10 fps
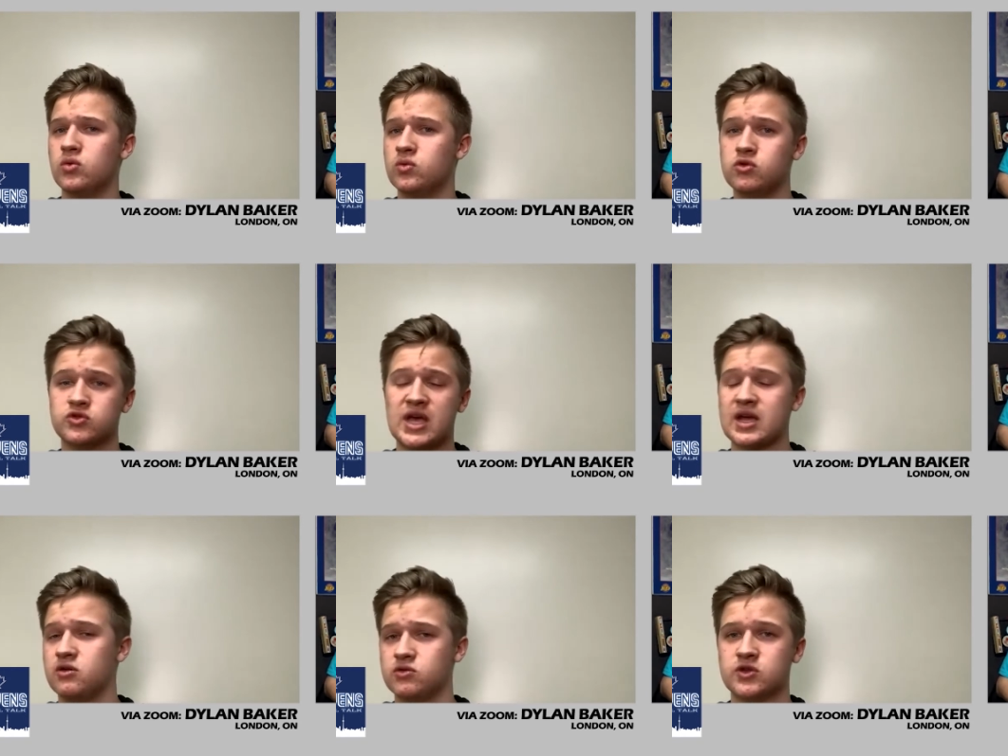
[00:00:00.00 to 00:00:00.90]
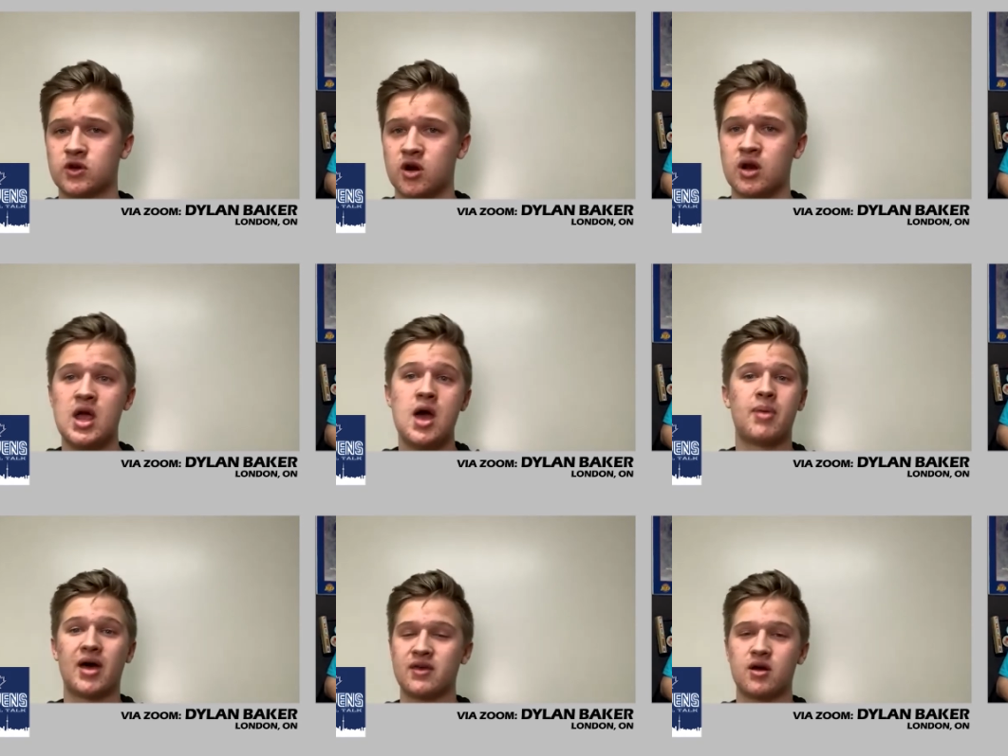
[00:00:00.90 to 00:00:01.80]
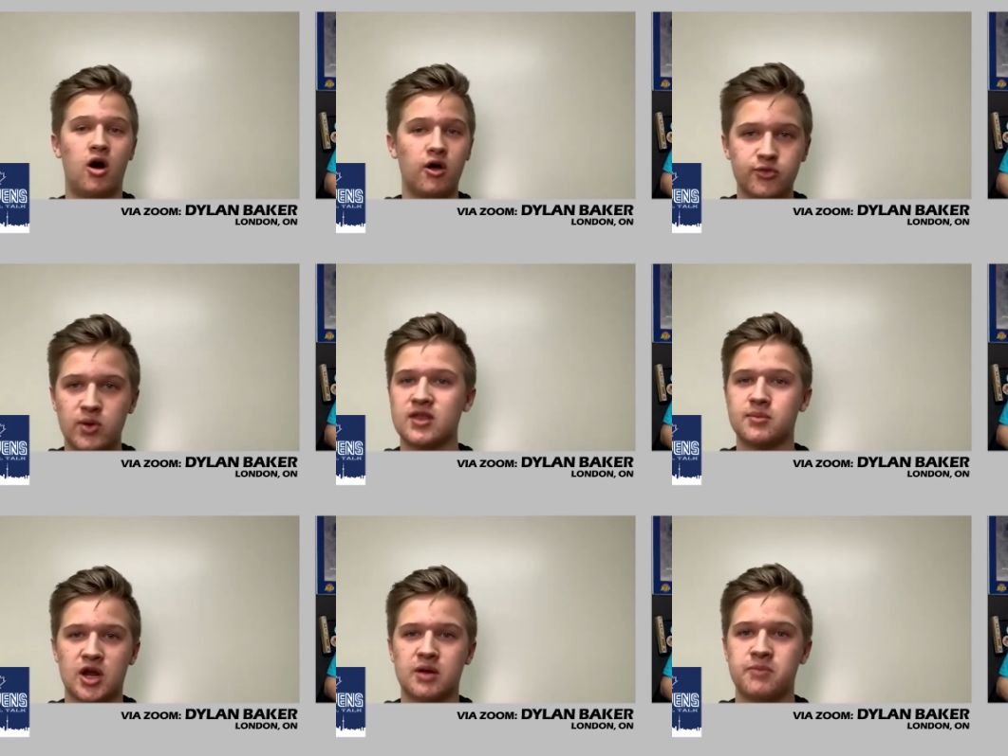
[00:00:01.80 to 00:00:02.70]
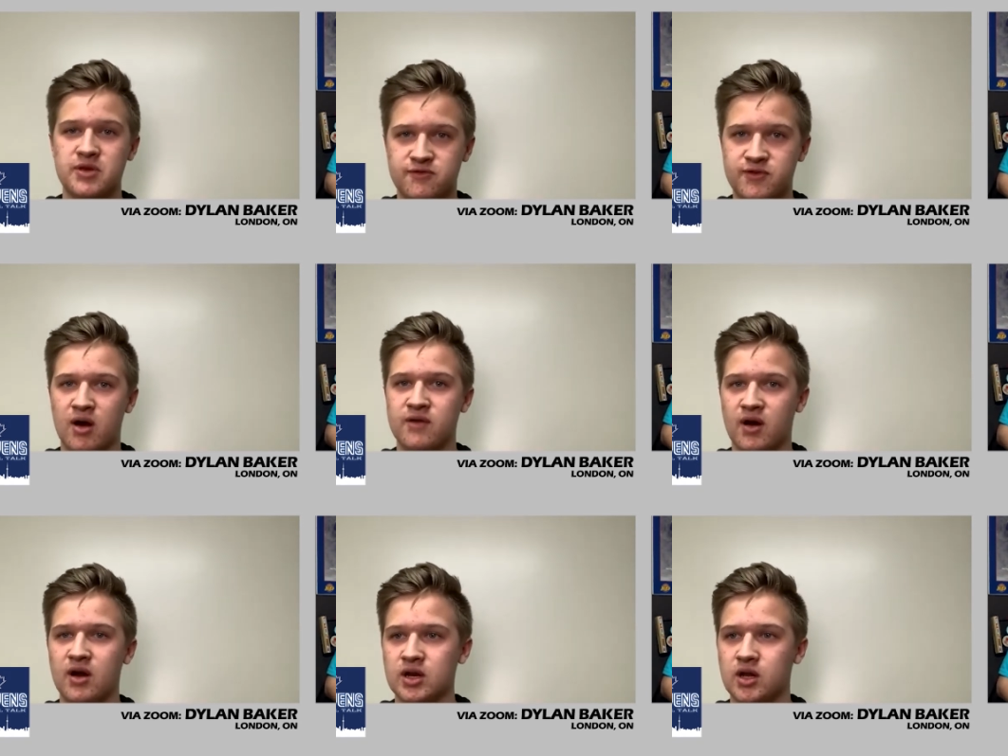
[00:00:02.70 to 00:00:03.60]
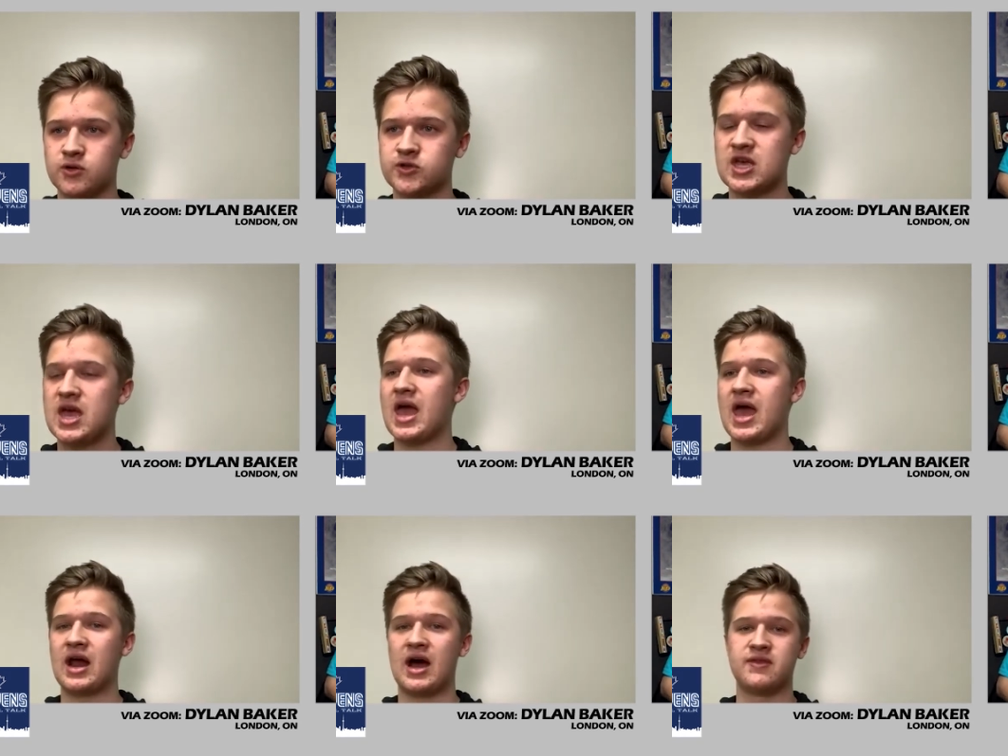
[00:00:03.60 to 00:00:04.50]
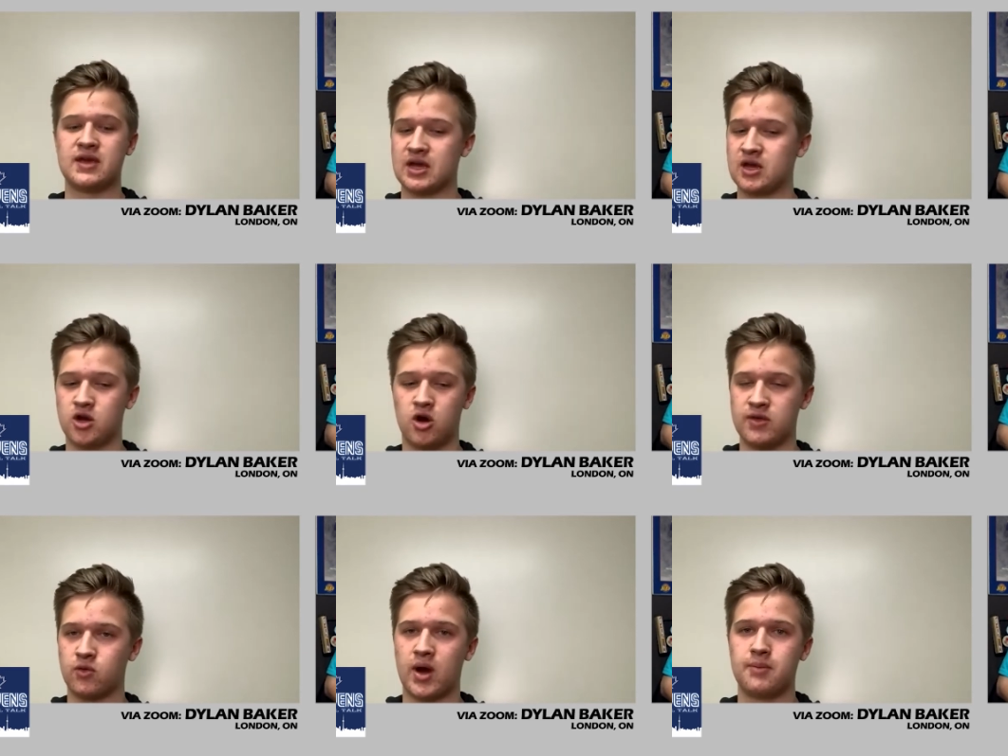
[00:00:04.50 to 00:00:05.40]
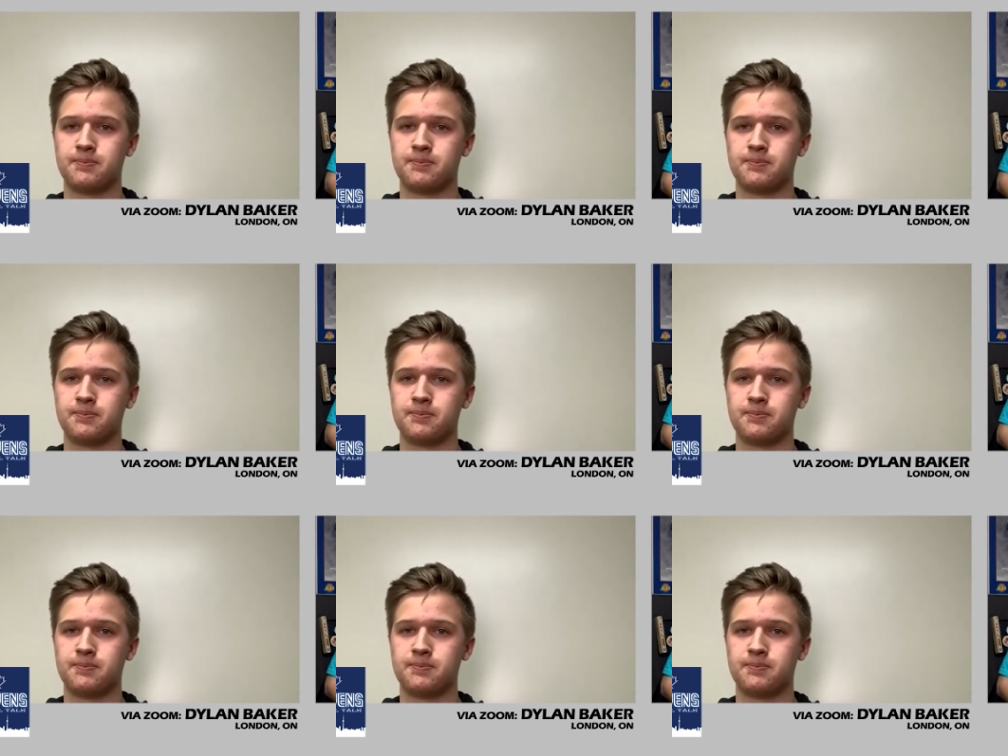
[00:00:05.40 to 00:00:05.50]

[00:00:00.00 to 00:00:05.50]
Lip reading: who's second, who's third, but I think all 3 of them are going to be very, very close, and I think it can go either way.